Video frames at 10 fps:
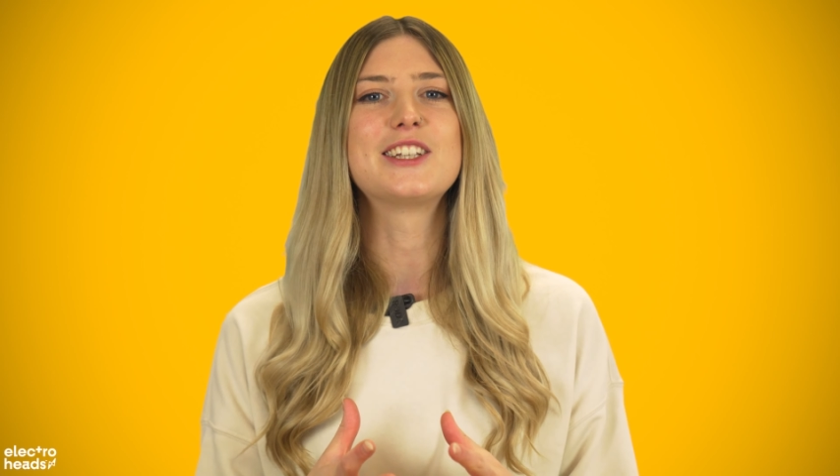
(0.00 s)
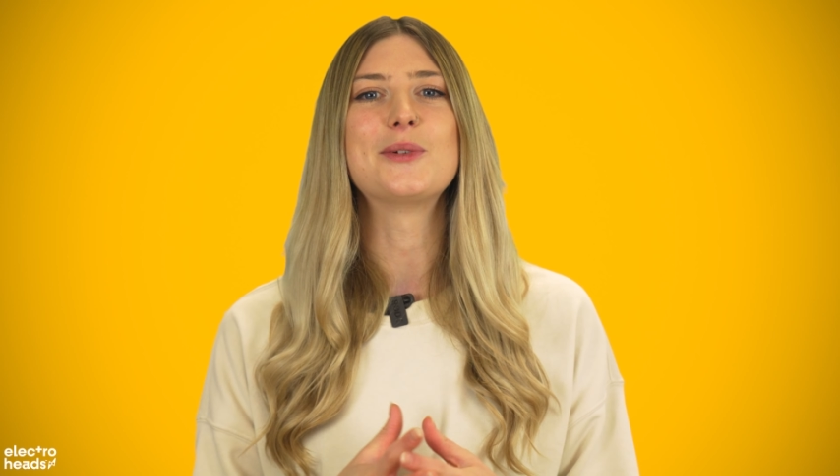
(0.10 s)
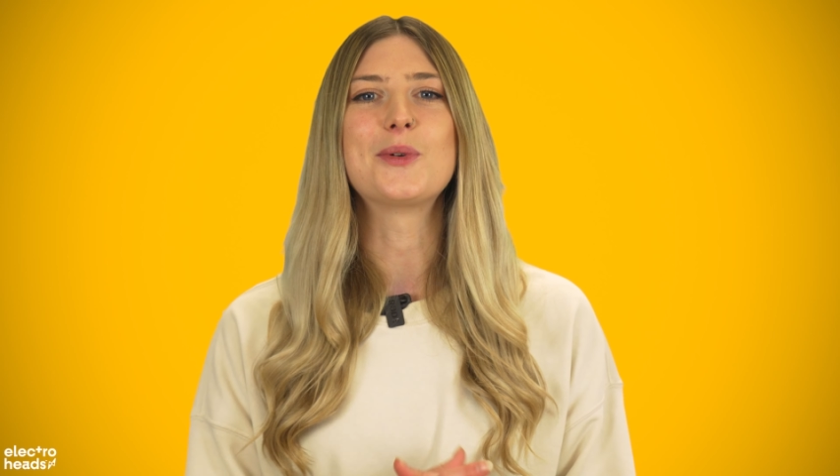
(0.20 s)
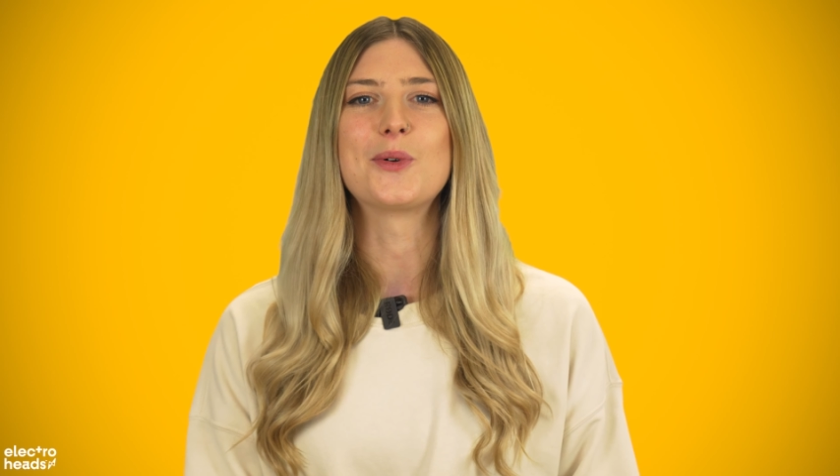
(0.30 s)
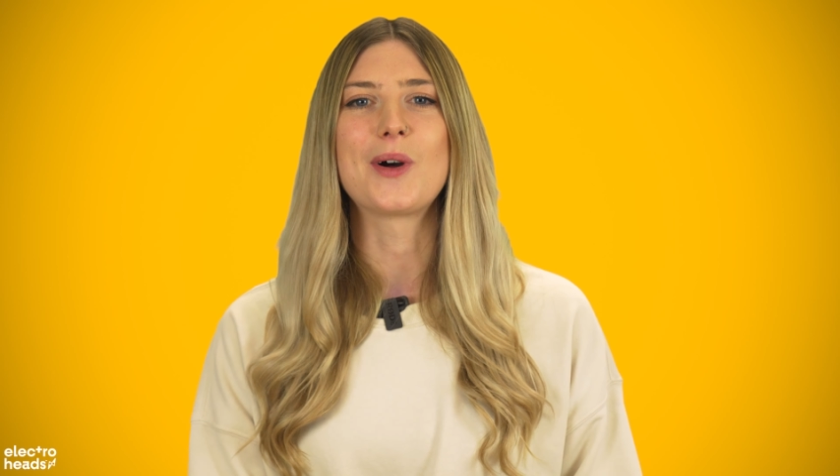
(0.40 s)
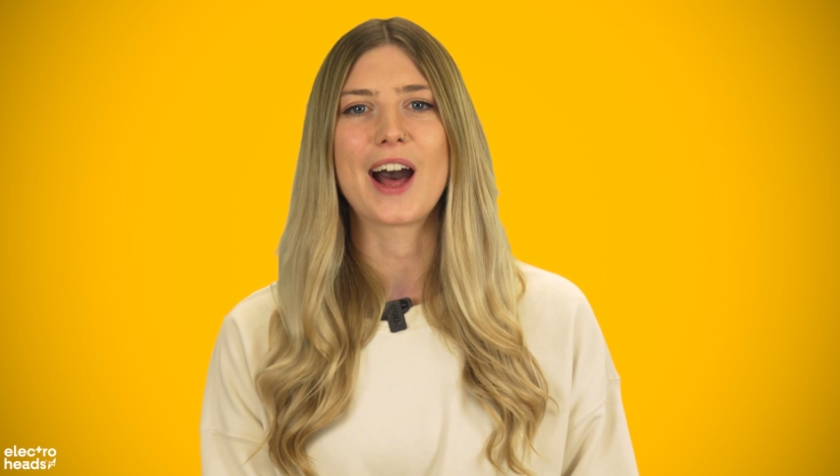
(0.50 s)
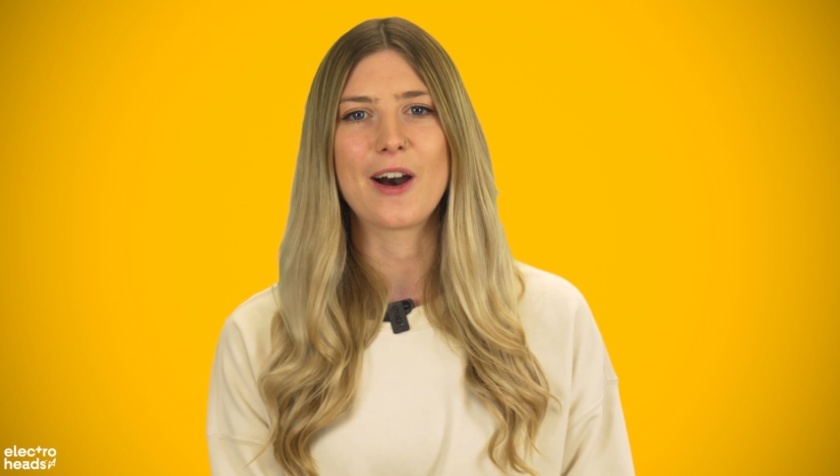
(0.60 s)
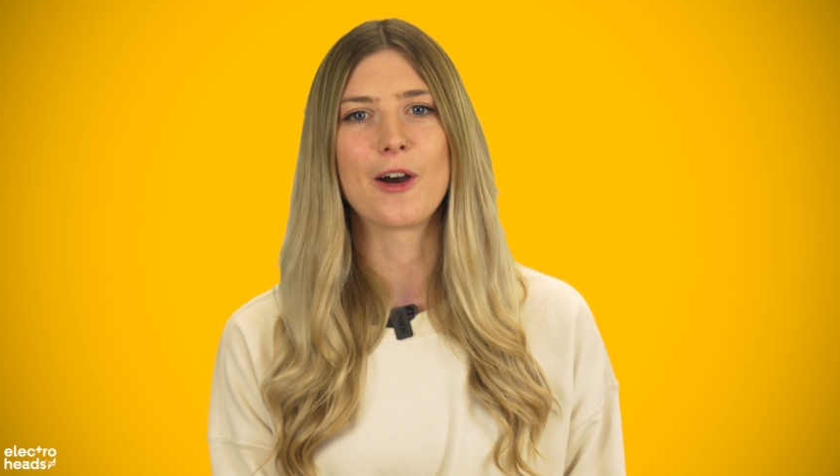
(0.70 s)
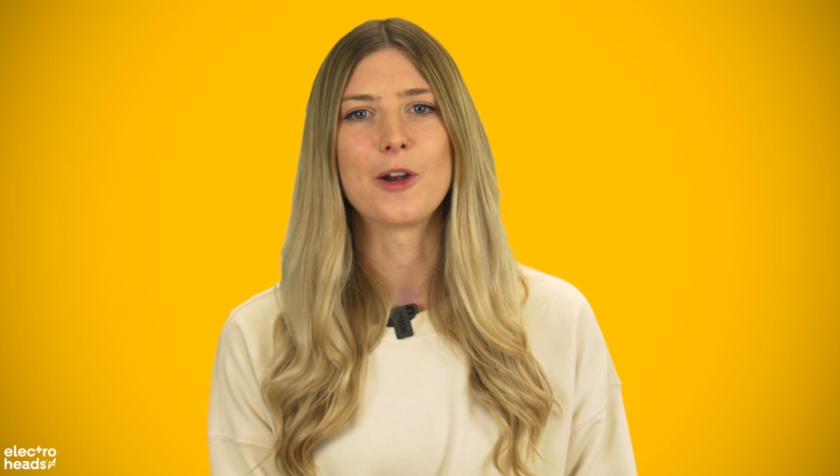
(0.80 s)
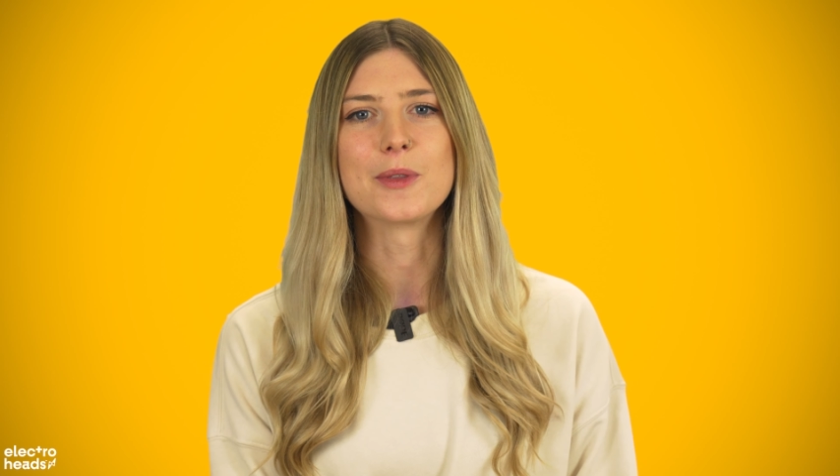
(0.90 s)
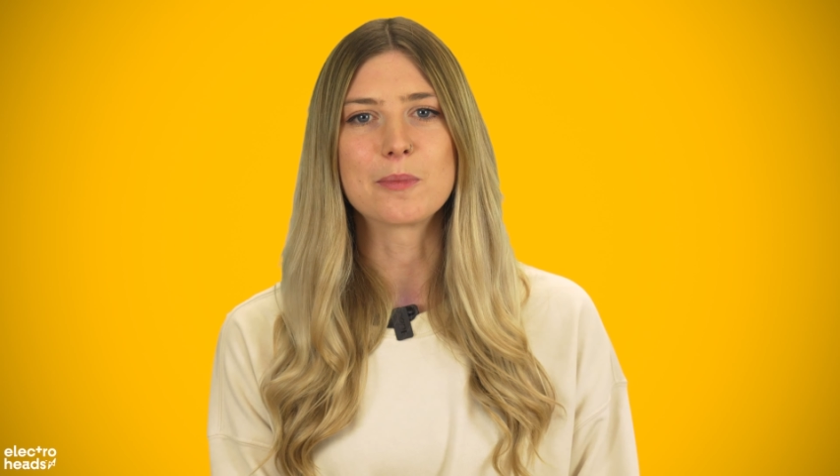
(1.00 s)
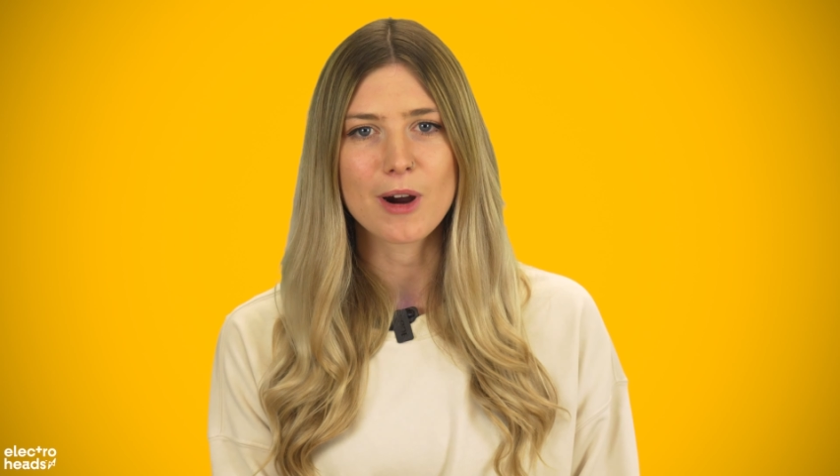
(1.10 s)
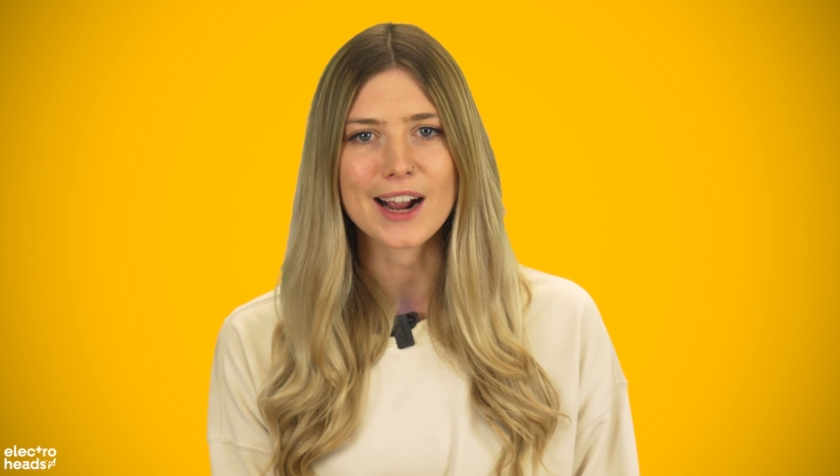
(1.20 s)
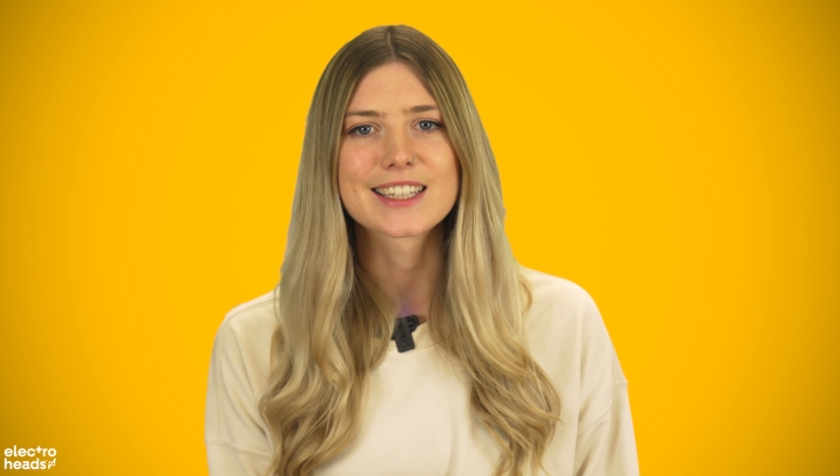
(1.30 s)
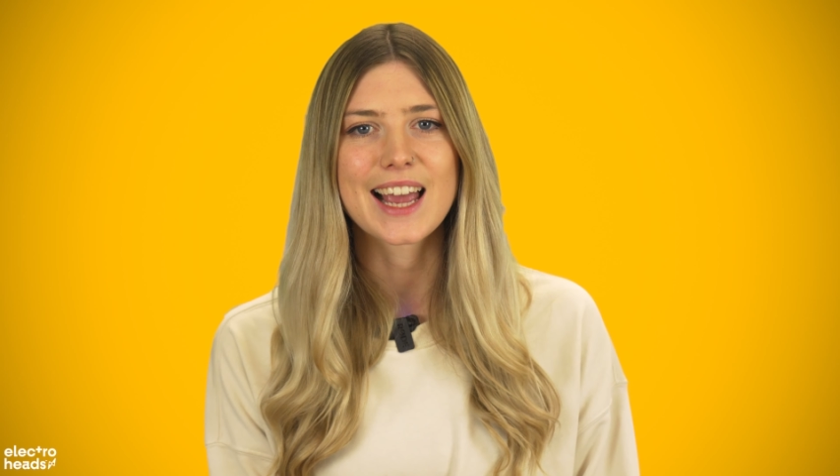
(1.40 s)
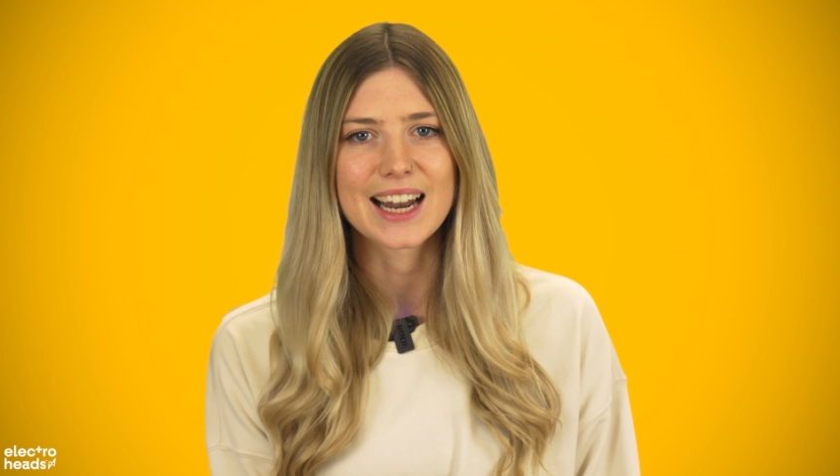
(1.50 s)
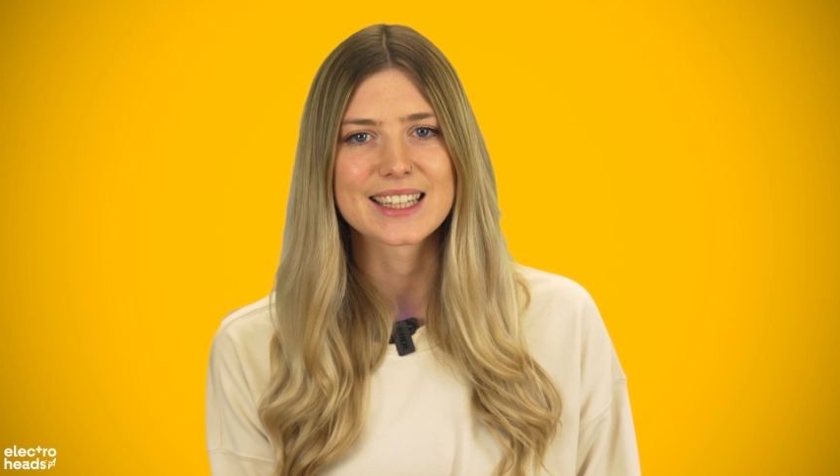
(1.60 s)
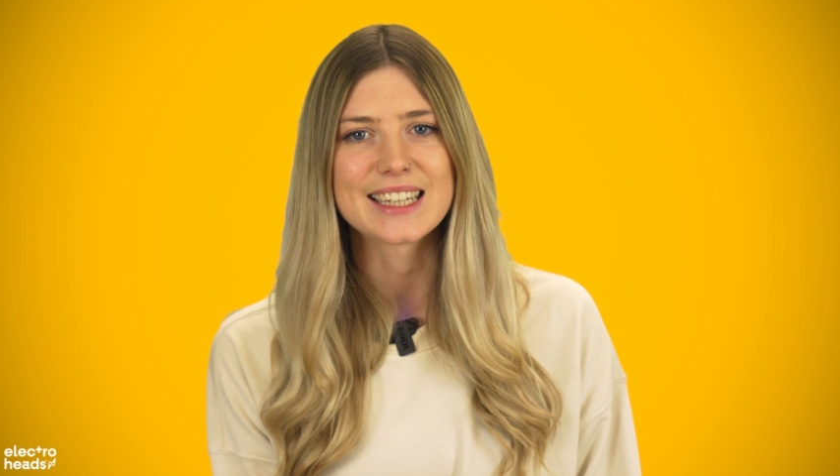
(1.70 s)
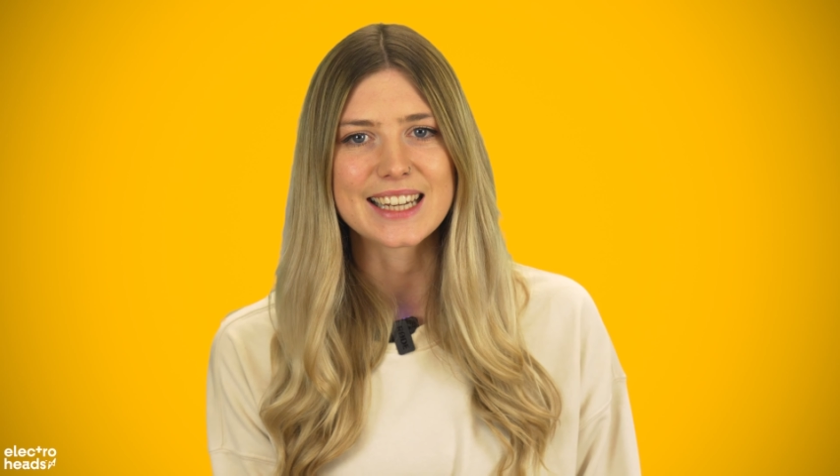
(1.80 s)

to you all at home that practicality